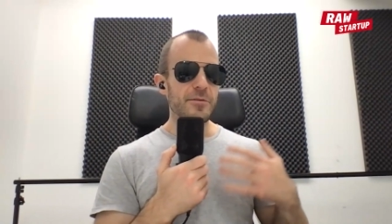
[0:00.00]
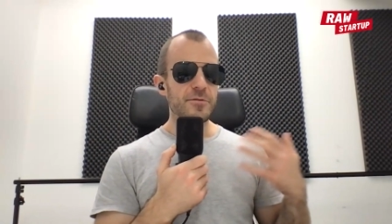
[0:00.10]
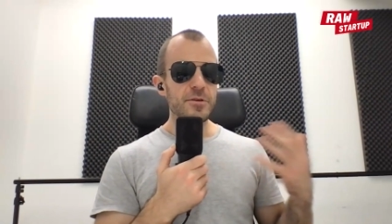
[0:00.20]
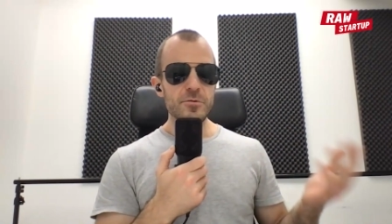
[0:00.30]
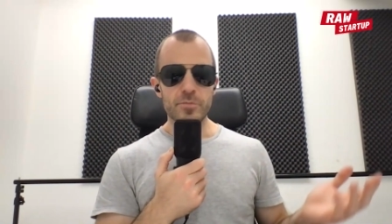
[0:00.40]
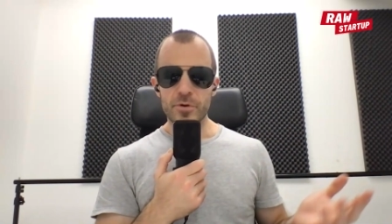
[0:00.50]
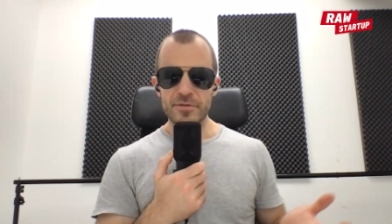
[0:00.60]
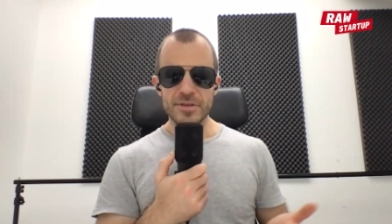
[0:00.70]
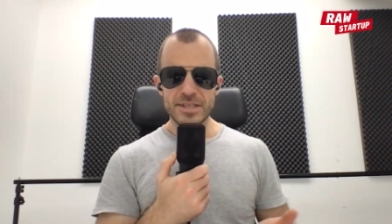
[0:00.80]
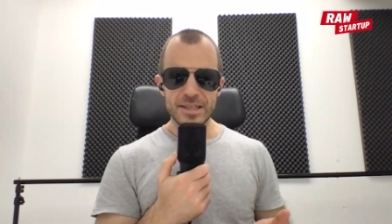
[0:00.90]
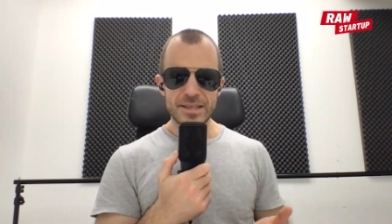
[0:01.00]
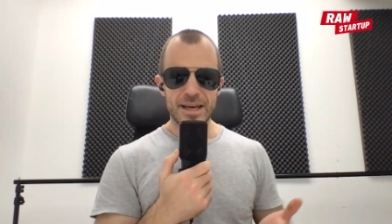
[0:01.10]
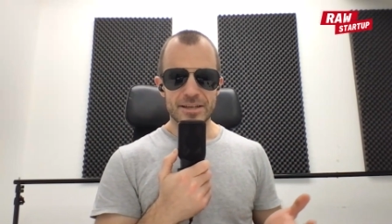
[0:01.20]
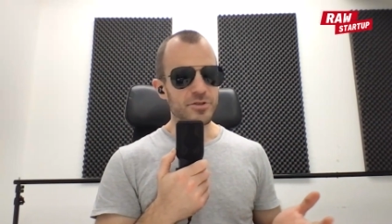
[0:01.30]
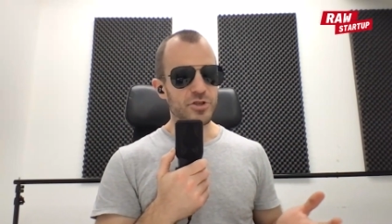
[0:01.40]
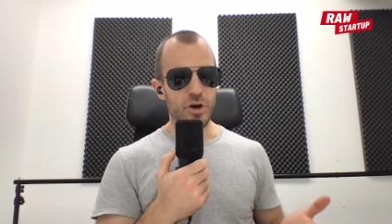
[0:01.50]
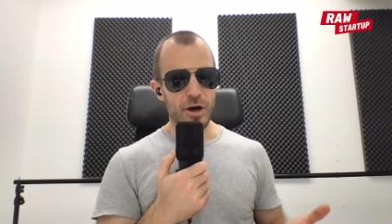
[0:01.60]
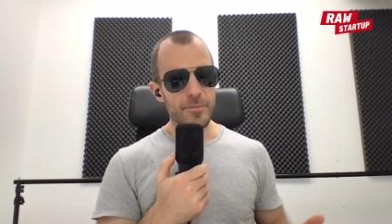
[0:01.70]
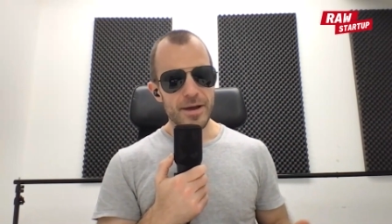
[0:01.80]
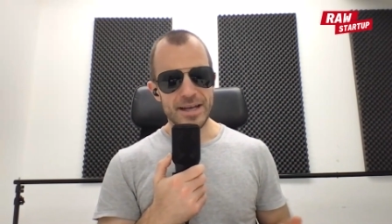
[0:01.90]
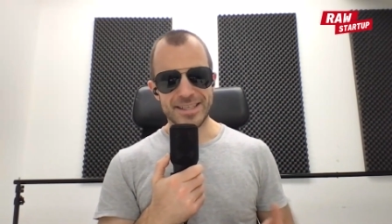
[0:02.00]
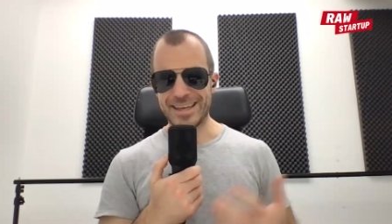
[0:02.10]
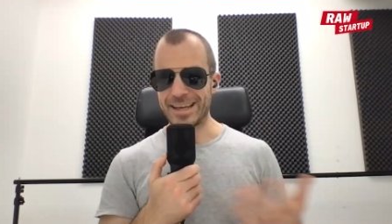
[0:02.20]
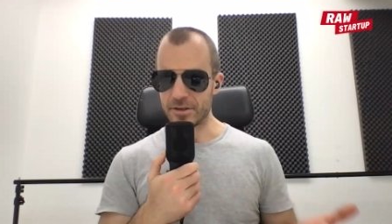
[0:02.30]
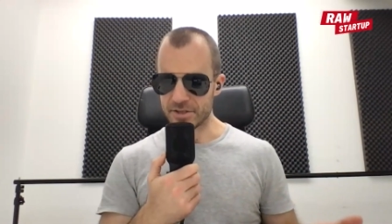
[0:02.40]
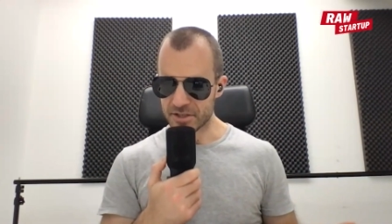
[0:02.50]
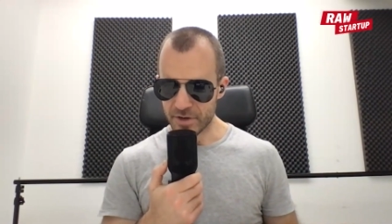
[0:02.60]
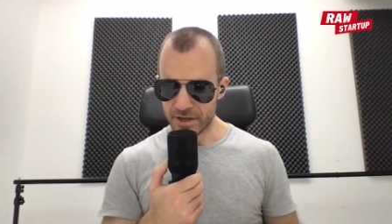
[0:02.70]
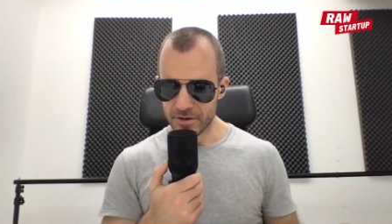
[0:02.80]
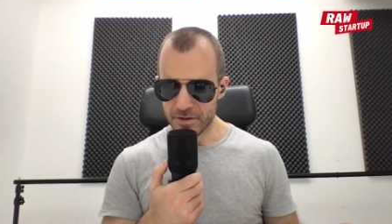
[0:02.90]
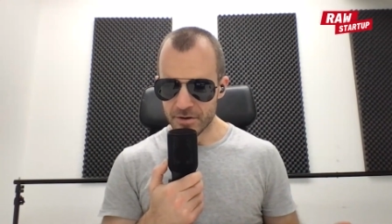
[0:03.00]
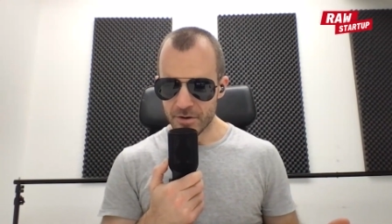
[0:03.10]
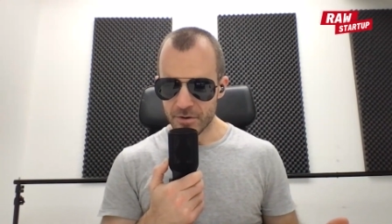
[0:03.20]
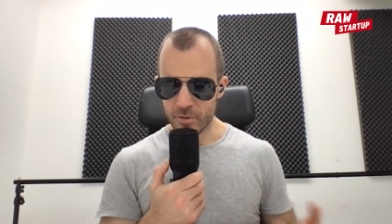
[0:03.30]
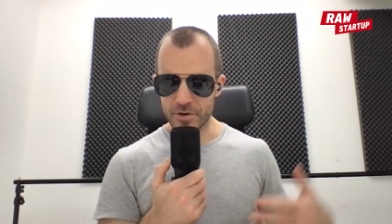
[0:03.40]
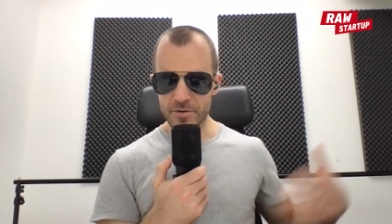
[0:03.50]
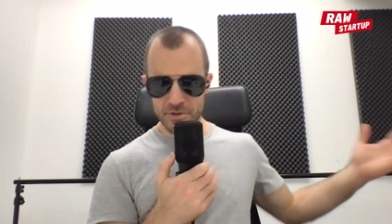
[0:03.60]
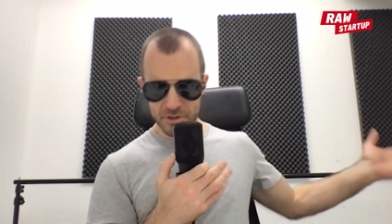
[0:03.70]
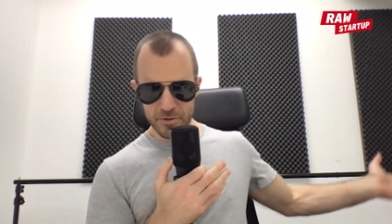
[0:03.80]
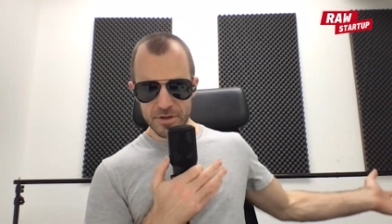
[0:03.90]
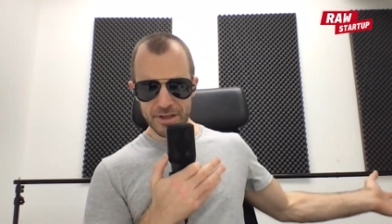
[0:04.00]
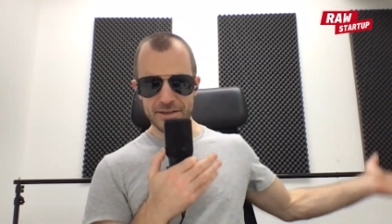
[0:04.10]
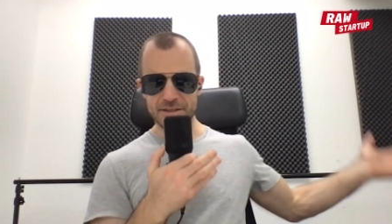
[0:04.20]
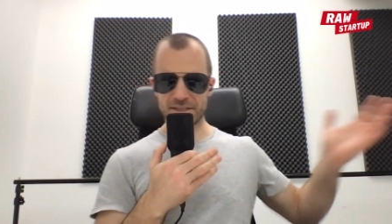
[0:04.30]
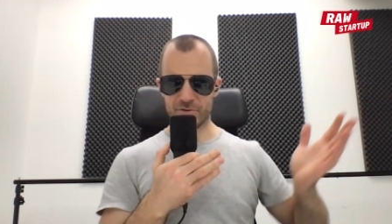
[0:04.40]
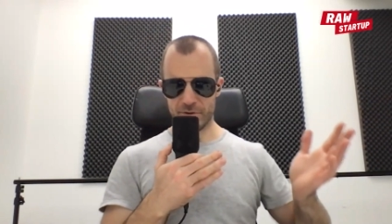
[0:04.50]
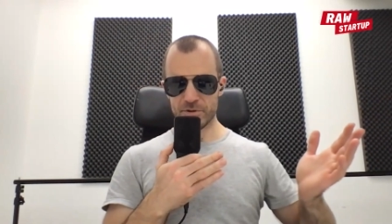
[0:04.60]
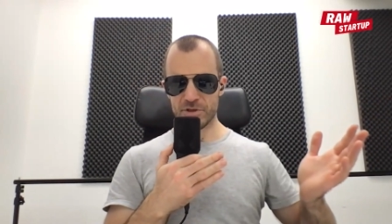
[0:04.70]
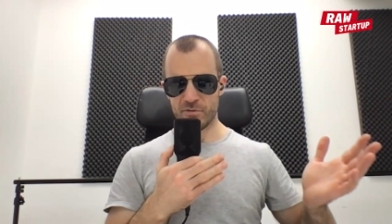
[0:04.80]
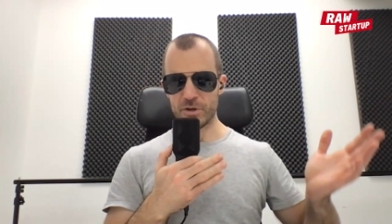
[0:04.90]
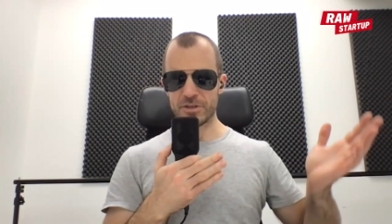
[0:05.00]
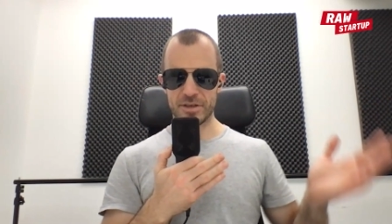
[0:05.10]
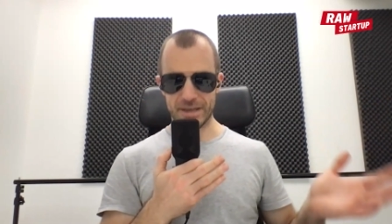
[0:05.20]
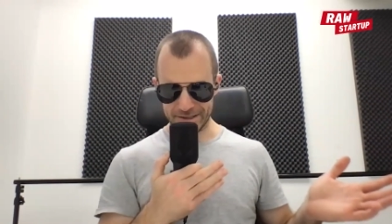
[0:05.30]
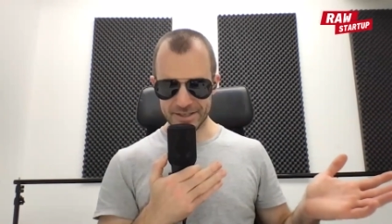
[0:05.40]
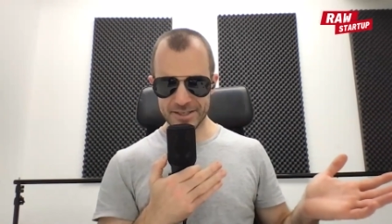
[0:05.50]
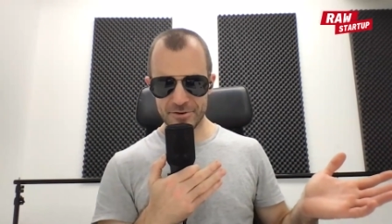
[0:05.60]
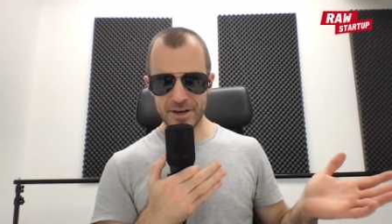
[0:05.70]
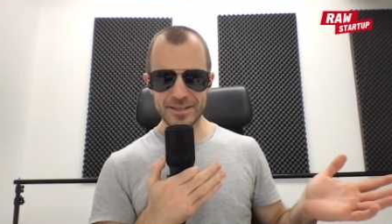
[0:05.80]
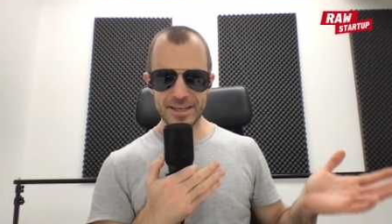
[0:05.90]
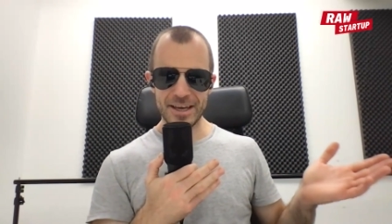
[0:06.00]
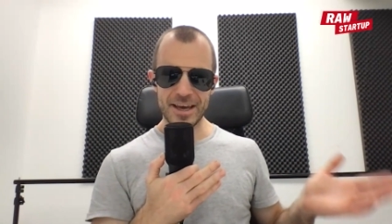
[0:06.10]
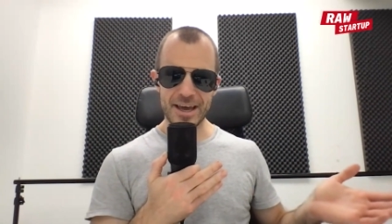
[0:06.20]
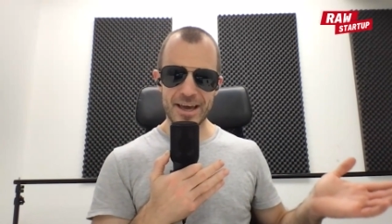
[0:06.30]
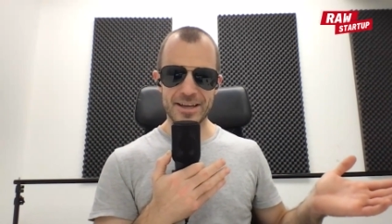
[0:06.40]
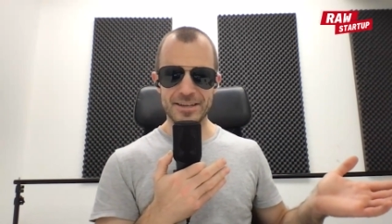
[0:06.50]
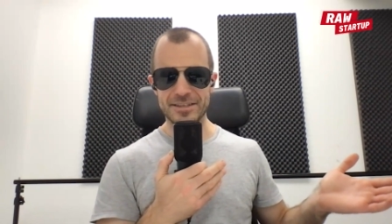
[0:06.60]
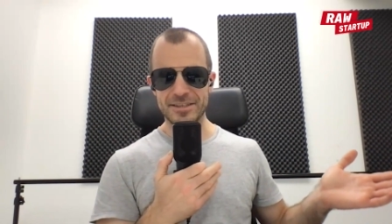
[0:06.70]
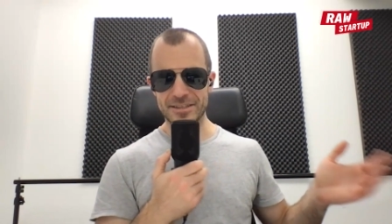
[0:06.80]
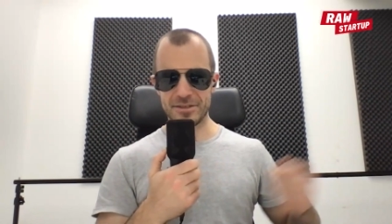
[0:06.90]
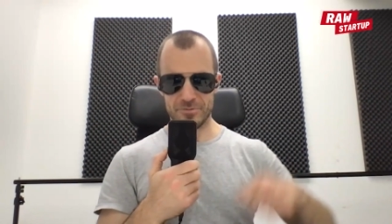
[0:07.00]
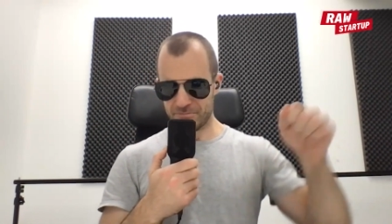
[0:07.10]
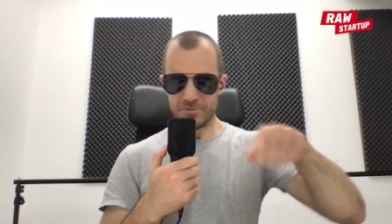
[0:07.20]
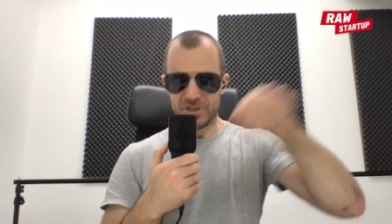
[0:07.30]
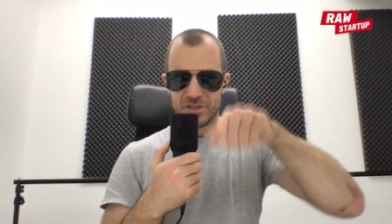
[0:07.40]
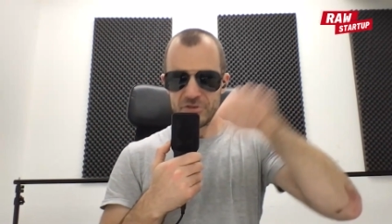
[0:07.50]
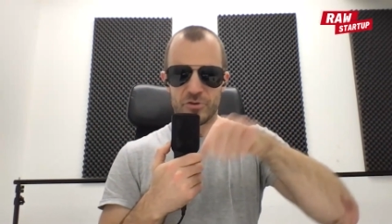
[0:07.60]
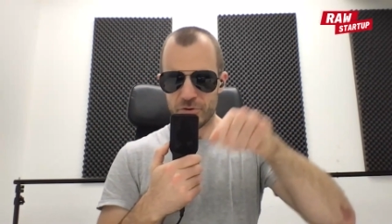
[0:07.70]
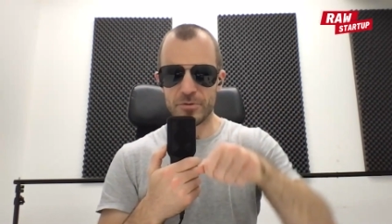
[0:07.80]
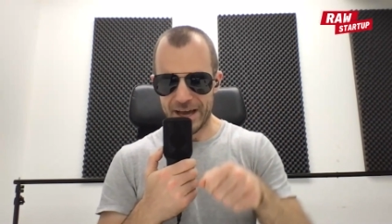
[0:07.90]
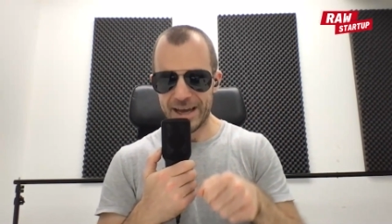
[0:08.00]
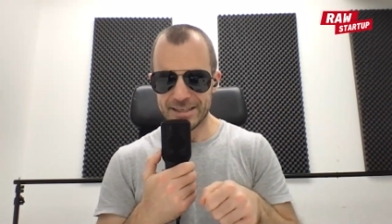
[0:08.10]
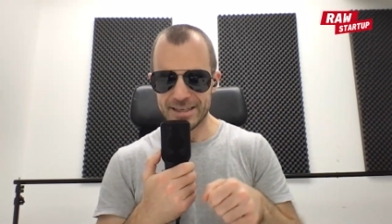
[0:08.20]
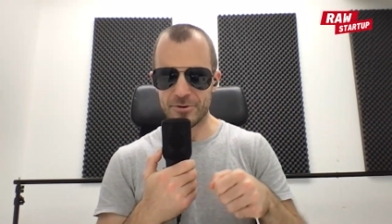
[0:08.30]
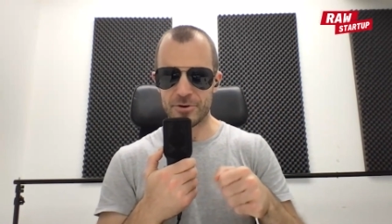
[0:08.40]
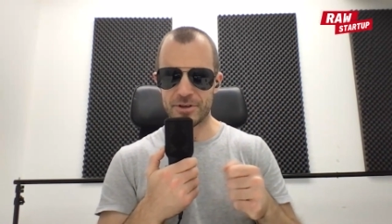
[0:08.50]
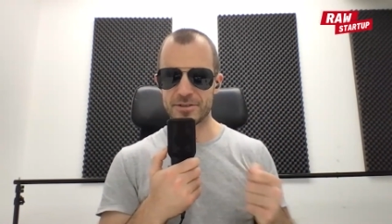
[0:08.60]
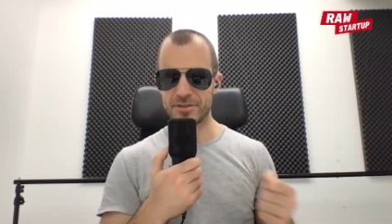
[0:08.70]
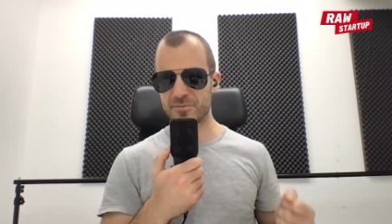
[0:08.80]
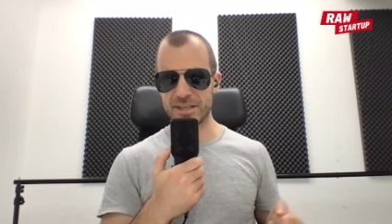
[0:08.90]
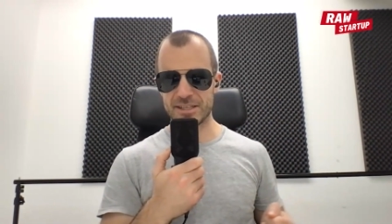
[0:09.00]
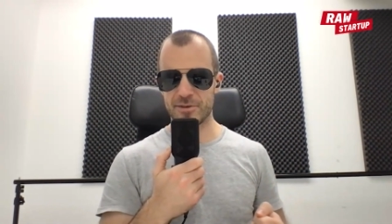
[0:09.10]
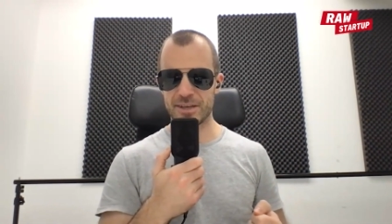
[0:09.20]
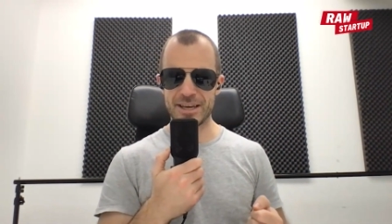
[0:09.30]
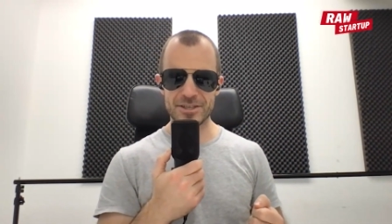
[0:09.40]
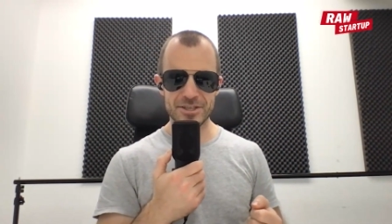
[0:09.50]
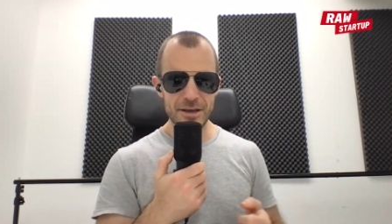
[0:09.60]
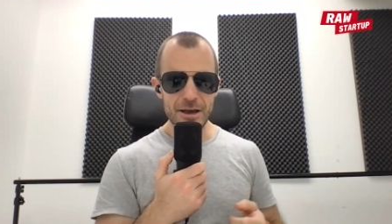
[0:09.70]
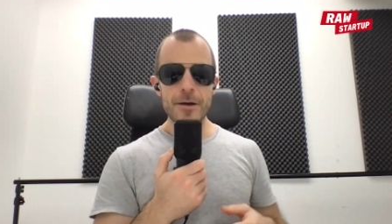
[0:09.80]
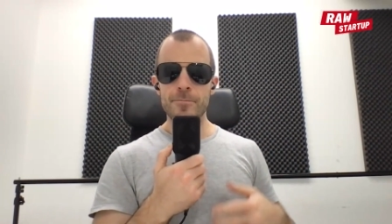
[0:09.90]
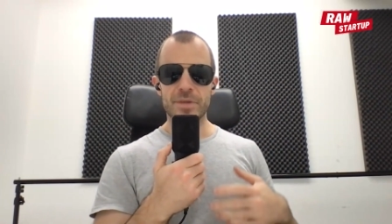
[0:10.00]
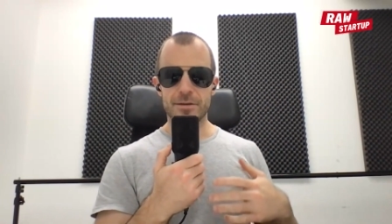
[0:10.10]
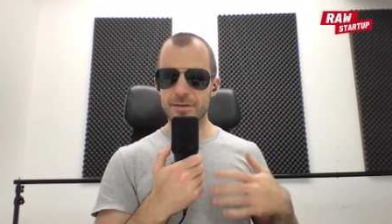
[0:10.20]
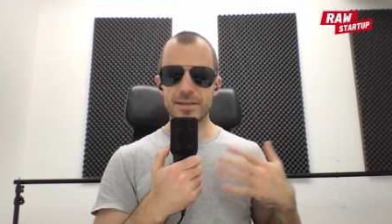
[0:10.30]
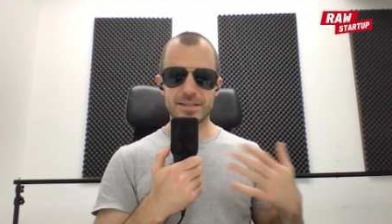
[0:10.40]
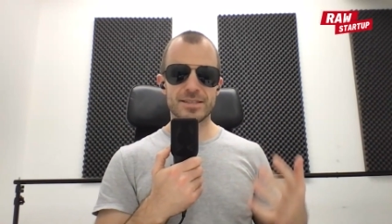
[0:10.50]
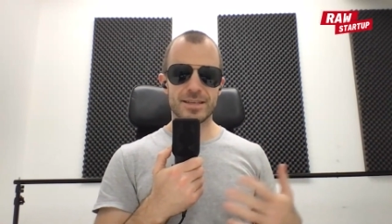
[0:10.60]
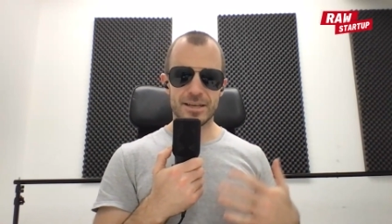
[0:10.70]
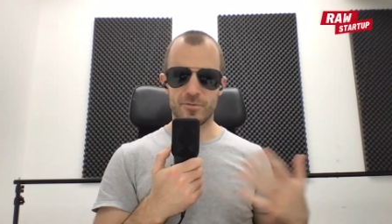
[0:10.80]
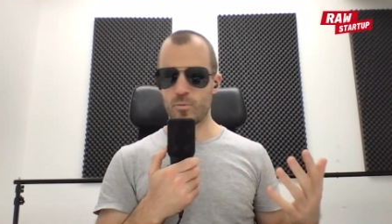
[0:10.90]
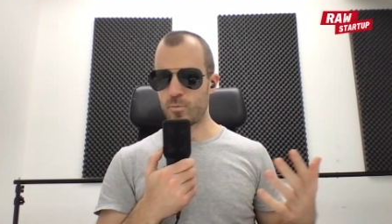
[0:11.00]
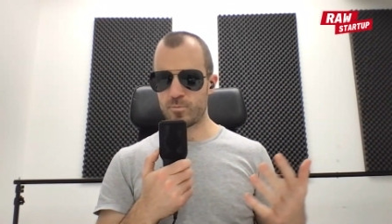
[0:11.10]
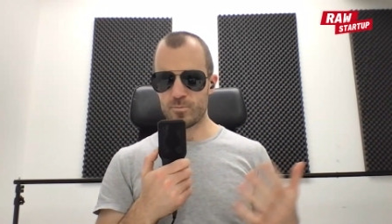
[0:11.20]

If you previously had a job as an illustrator, where you took like description of what to illustrate and you just drew that according to specification. I think that's kind of